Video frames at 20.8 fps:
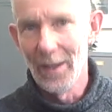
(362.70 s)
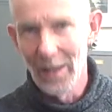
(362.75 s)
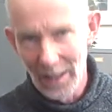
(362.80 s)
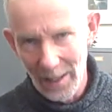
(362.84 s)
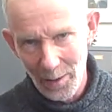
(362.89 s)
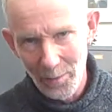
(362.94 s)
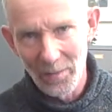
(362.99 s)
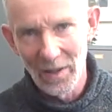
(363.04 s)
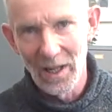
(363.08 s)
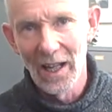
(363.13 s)
then
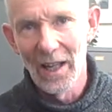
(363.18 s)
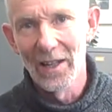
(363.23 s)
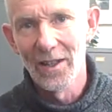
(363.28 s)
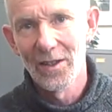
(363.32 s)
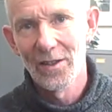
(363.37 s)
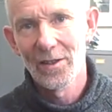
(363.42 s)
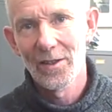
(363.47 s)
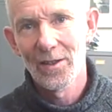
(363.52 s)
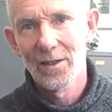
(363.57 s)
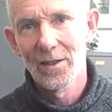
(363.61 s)
he
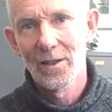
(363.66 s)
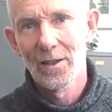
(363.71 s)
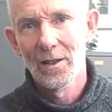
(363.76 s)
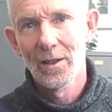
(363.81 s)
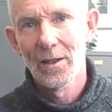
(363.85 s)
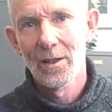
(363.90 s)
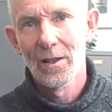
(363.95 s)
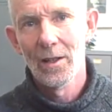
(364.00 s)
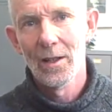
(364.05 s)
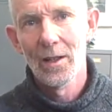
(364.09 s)
plants.
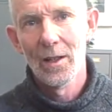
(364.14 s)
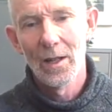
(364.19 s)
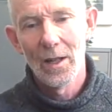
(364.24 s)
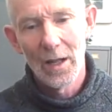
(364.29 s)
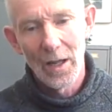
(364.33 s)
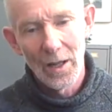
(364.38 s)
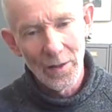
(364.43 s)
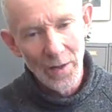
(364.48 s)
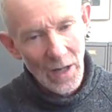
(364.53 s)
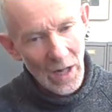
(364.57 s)

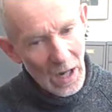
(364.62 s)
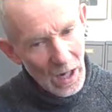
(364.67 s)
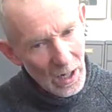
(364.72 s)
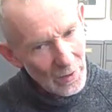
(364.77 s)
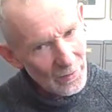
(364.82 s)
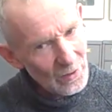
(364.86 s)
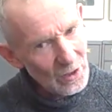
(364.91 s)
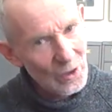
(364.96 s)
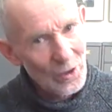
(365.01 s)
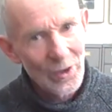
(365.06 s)
And the
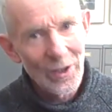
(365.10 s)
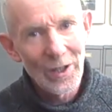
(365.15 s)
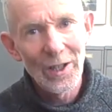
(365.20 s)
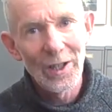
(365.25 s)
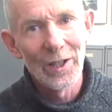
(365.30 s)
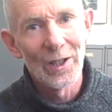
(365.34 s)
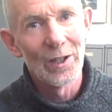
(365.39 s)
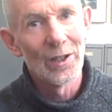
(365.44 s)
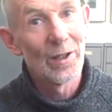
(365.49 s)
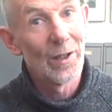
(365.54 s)
harvest
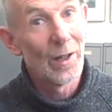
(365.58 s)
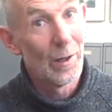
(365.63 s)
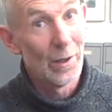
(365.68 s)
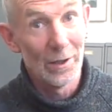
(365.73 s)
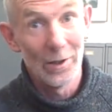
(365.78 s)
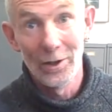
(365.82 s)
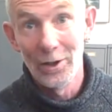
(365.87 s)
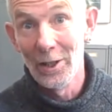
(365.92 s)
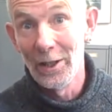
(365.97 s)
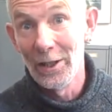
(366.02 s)
yield,
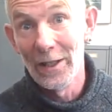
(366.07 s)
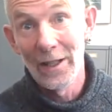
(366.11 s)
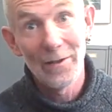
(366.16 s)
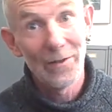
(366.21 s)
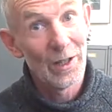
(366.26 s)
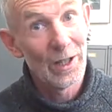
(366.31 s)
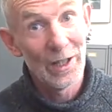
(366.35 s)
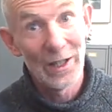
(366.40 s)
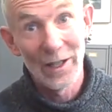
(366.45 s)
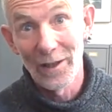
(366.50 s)
you'll
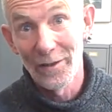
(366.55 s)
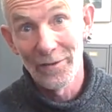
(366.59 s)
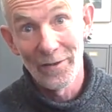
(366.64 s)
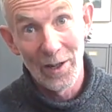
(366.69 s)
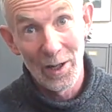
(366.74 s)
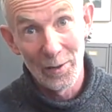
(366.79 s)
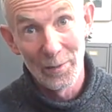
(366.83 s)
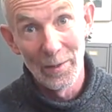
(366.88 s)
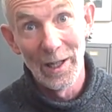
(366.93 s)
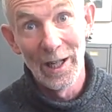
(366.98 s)
never hear a
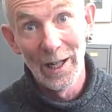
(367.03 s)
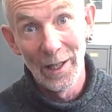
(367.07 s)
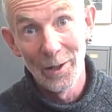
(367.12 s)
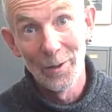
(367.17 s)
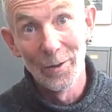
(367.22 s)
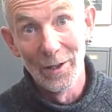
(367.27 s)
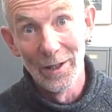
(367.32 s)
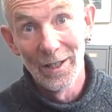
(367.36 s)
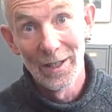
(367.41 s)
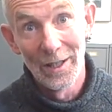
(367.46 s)
farmer
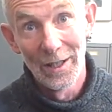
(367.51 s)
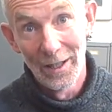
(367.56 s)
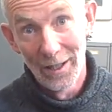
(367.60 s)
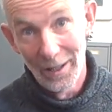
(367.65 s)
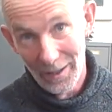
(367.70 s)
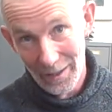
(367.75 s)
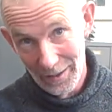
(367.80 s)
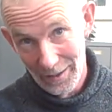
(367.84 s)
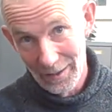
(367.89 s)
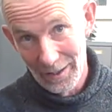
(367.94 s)
anywhere,
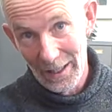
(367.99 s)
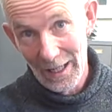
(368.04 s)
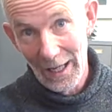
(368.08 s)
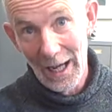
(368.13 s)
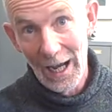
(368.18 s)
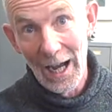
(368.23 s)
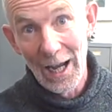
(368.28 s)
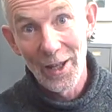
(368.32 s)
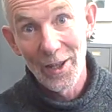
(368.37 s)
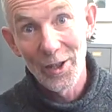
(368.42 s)

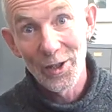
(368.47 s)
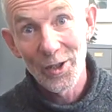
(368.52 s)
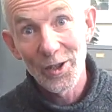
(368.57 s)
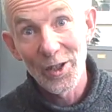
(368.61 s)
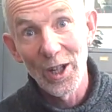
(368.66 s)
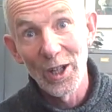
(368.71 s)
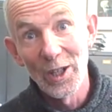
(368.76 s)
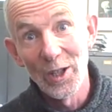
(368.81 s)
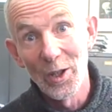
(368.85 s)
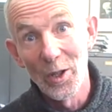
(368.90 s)
either
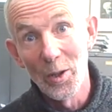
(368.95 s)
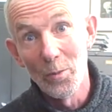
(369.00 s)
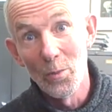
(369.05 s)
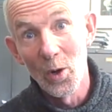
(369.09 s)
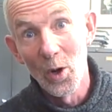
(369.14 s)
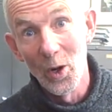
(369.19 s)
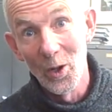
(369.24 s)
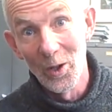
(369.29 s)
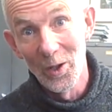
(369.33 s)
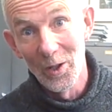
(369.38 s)
side of the
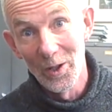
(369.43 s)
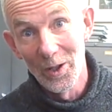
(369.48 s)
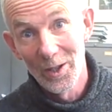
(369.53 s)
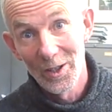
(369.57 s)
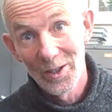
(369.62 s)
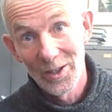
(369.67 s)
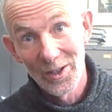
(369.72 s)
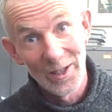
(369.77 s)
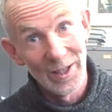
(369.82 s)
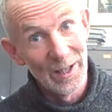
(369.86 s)
pond,
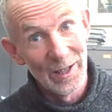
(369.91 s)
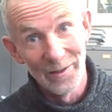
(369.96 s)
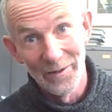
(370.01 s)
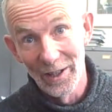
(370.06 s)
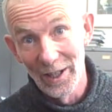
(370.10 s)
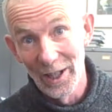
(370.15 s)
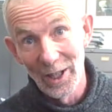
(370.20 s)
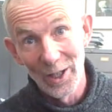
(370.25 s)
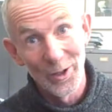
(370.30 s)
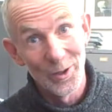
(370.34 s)
say they've
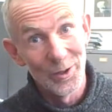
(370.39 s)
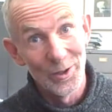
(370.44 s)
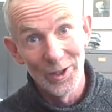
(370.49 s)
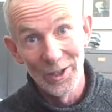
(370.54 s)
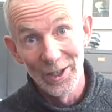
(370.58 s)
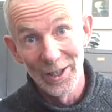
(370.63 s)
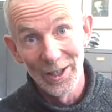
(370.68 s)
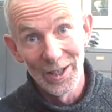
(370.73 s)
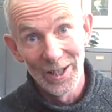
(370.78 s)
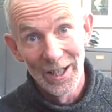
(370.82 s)
had a good
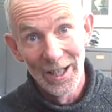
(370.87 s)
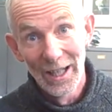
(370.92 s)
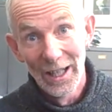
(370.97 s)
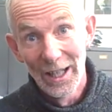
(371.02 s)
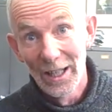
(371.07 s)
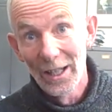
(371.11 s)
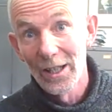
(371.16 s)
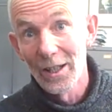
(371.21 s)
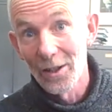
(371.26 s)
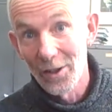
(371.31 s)
year.
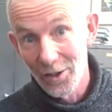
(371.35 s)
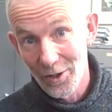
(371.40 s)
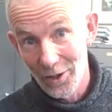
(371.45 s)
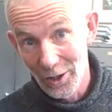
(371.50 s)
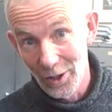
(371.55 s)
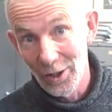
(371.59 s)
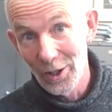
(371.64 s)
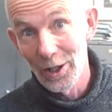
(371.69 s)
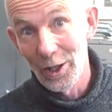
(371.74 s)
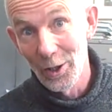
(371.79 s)
You'll
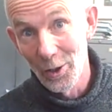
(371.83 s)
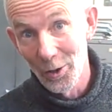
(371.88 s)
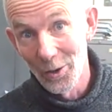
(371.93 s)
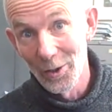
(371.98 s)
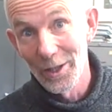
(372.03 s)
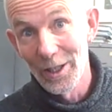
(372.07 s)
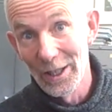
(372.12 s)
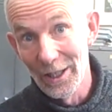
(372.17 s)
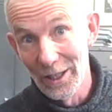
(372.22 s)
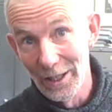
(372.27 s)
certainly
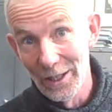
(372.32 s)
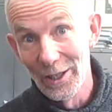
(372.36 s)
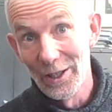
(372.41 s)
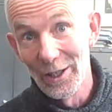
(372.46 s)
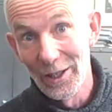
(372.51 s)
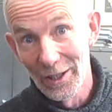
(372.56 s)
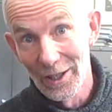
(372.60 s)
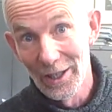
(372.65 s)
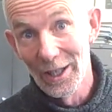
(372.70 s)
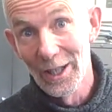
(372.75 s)
not hear
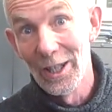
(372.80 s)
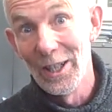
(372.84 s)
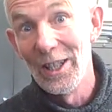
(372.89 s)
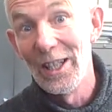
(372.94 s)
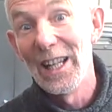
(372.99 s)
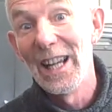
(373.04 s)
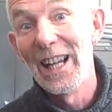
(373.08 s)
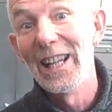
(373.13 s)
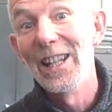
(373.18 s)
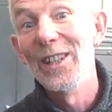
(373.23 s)
it in
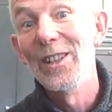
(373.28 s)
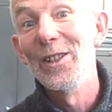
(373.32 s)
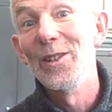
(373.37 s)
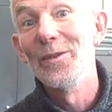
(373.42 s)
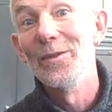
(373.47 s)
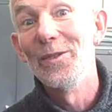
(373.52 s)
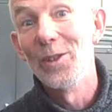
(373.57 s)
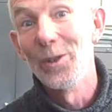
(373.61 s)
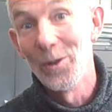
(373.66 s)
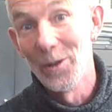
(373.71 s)
the island
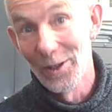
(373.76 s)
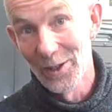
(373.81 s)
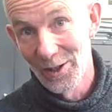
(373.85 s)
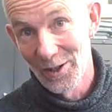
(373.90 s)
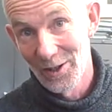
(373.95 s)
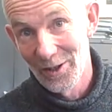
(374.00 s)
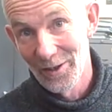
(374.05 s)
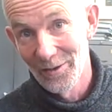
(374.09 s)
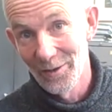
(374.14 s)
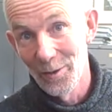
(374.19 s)
of
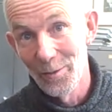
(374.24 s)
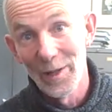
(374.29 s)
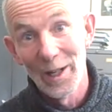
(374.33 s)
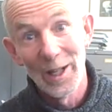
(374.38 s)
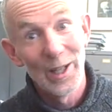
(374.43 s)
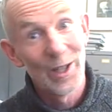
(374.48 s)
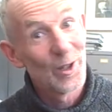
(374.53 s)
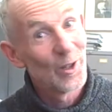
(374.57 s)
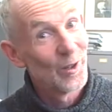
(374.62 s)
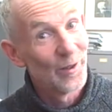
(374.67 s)
Lewis from
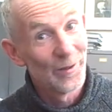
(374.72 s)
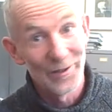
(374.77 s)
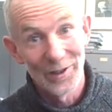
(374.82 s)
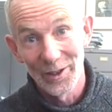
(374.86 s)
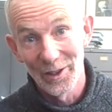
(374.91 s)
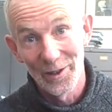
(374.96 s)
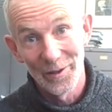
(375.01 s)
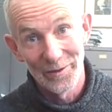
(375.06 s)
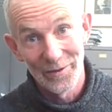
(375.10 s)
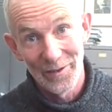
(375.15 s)
any
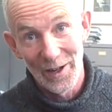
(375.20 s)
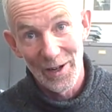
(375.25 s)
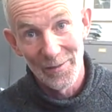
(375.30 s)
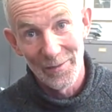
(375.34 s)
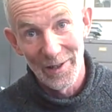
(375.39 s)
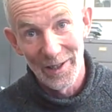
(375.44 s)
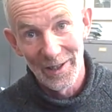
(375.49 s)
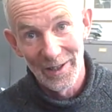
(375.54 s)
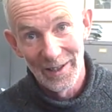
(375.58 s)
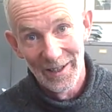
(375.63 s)
crofter or
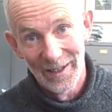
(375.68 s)
farmer.